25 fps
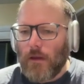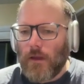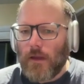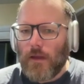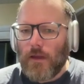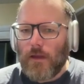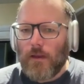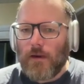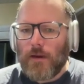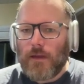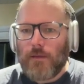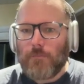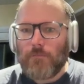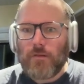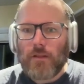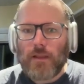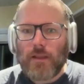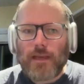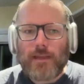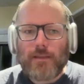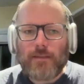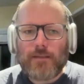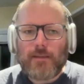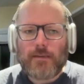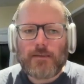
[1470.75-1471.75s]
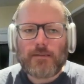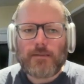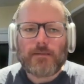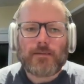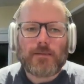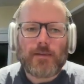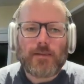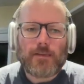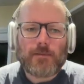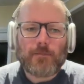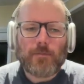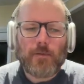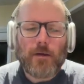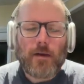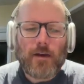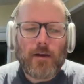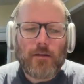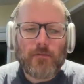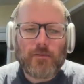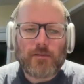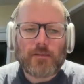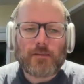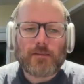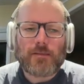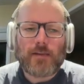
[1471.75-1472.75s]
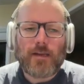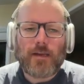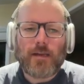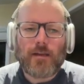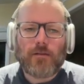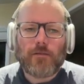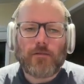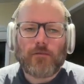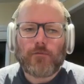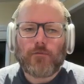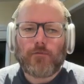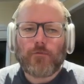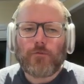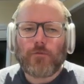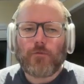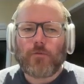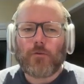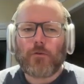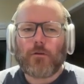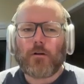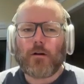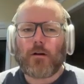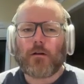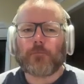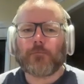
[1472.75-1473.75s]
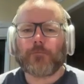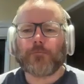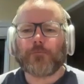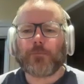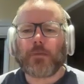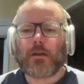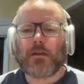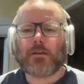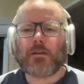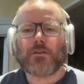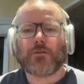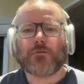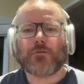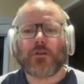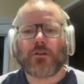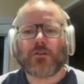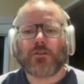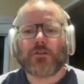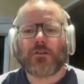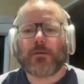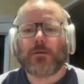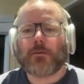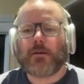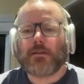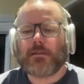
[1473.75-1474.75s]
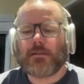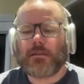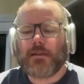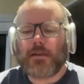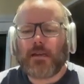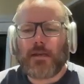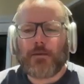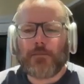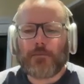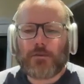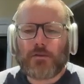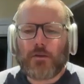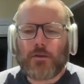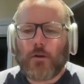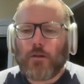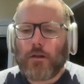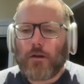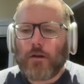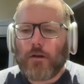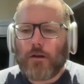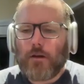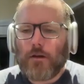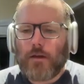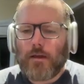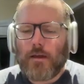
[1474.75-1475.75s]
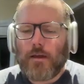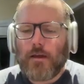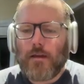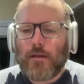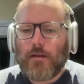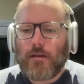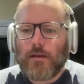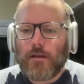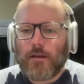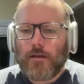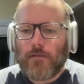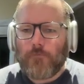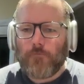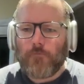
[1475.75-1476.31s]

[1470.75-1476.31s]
and he played this as part of his set for it was the first time I'd seen him solo, and